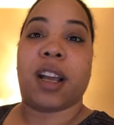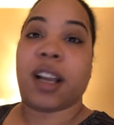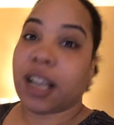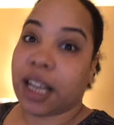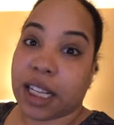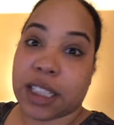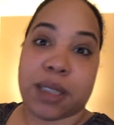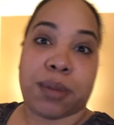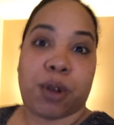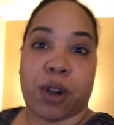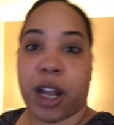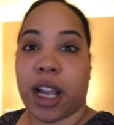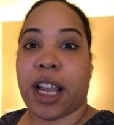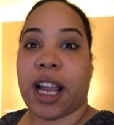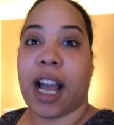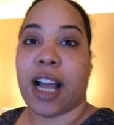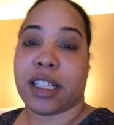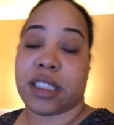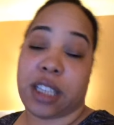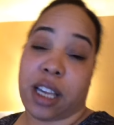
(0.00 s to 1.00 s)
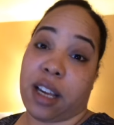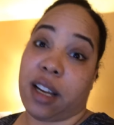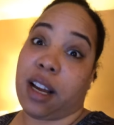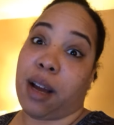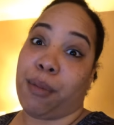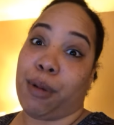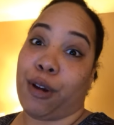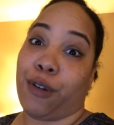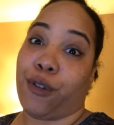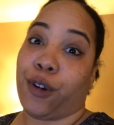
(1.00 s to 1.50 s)
Got some great content
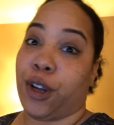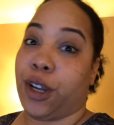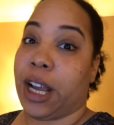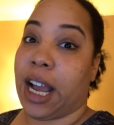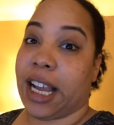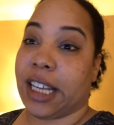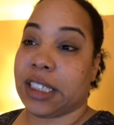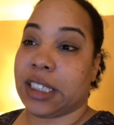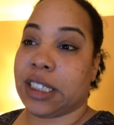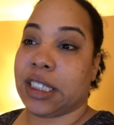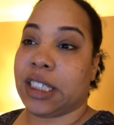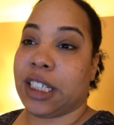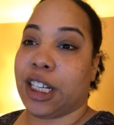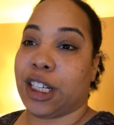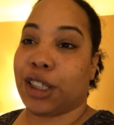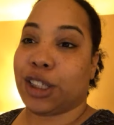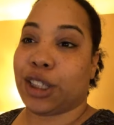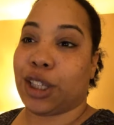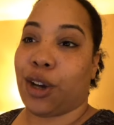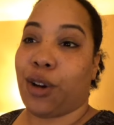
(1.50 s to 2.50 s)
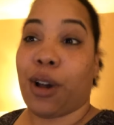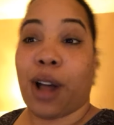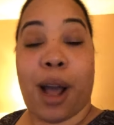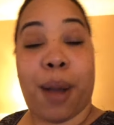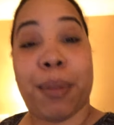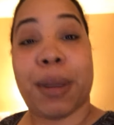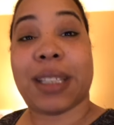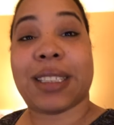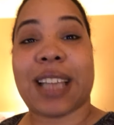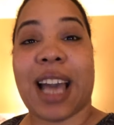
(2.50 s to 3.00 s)
coming for you guys this year. So
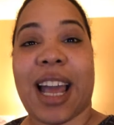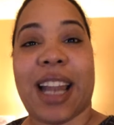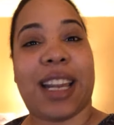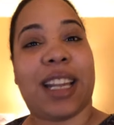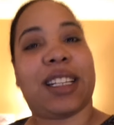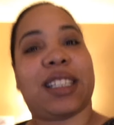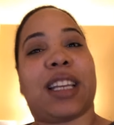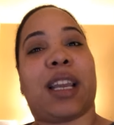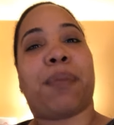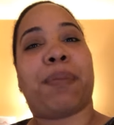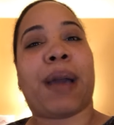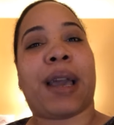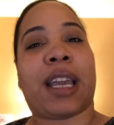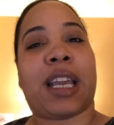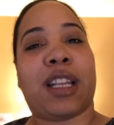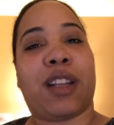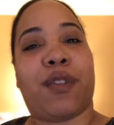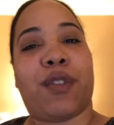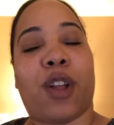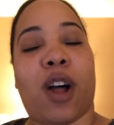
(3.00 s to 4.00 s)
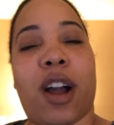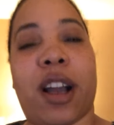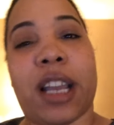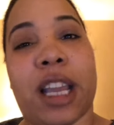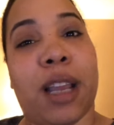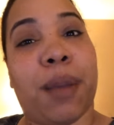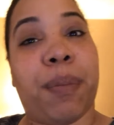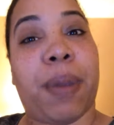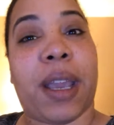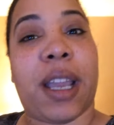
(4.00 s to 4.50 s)
I'm excited to get back into
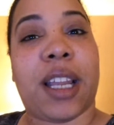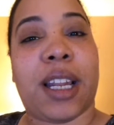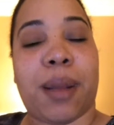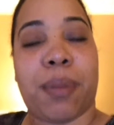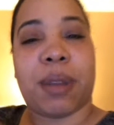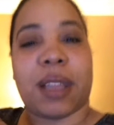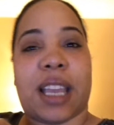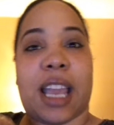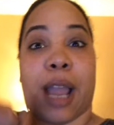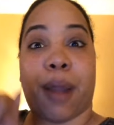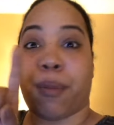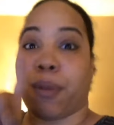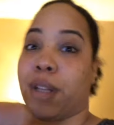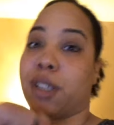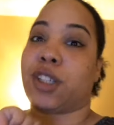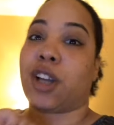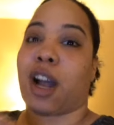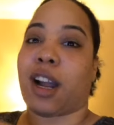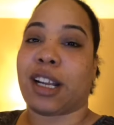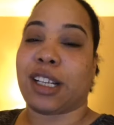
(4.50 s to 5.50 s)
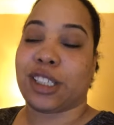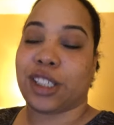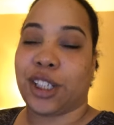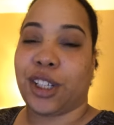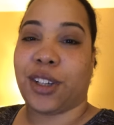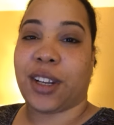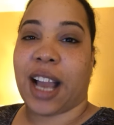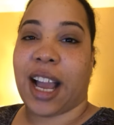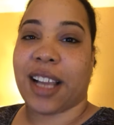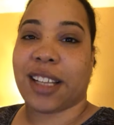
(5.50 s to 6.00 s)
vlogging, picking up the camera, talking to
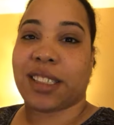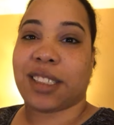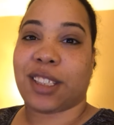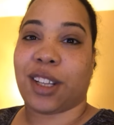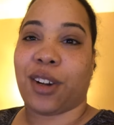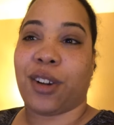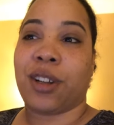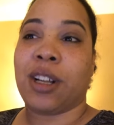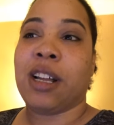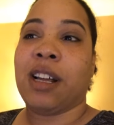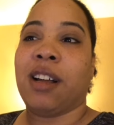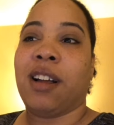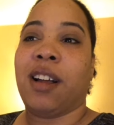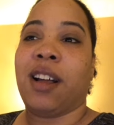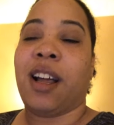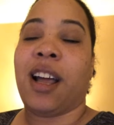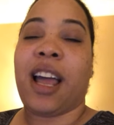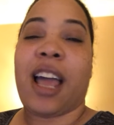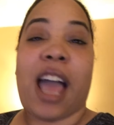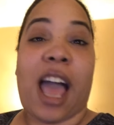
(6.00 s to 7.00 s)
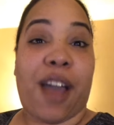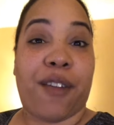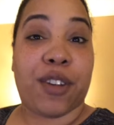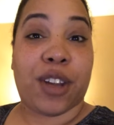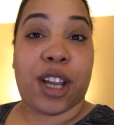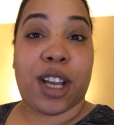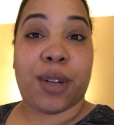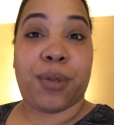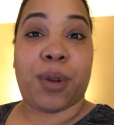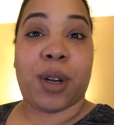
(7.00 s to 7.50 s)
you guys. So have a
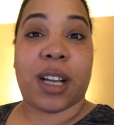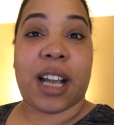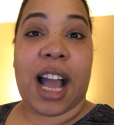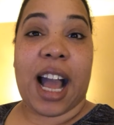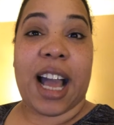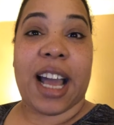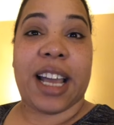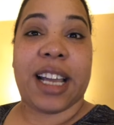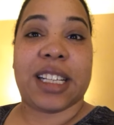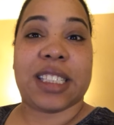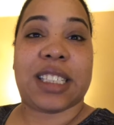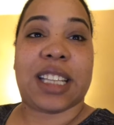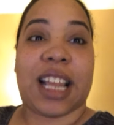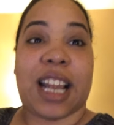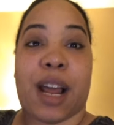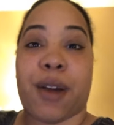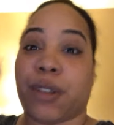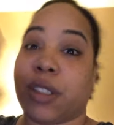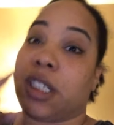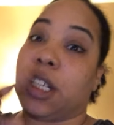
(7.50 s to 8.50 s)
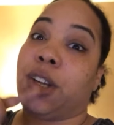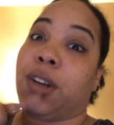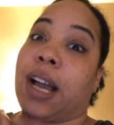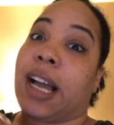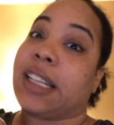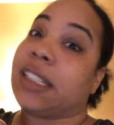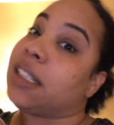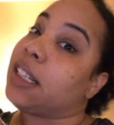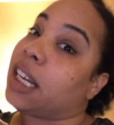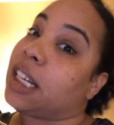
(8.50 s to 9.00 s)
good one, guys. And I will see you
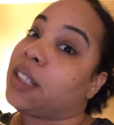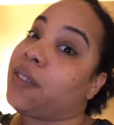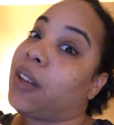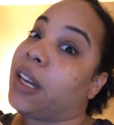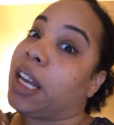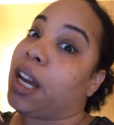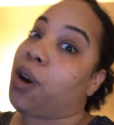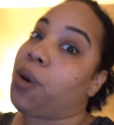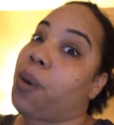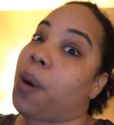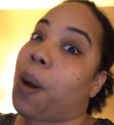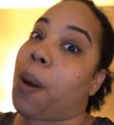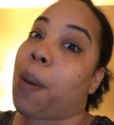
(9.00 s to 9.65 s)
guys in the next video.